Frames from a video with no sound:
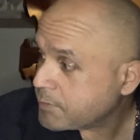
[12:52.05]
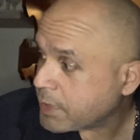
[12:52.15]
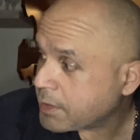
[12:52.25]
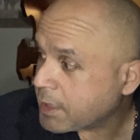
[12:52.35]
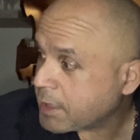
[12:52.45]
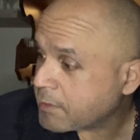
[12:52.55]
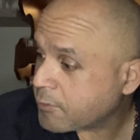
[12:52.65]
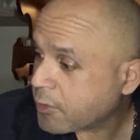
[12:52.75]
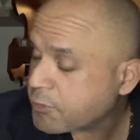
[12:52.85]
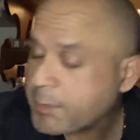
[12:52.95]
I didn't
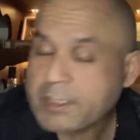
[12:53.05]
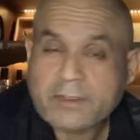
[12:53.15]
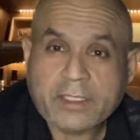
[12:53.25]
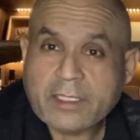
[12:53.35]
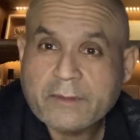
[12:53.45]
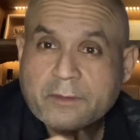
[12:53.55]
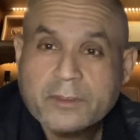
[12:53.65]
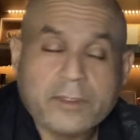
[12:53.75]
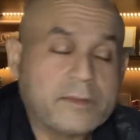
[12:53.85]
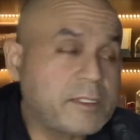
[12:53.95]
rush myself, or